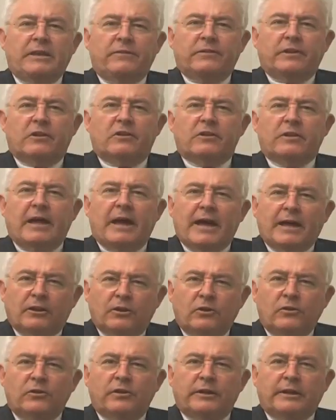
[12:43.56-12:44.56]
even start
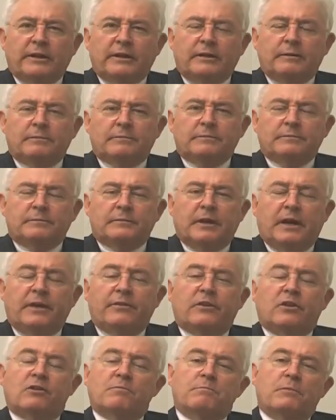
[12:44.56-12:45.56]
earning
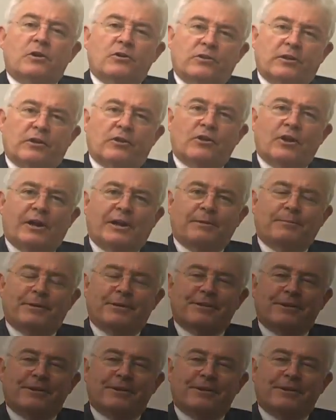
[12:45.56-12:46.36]
in this most exciting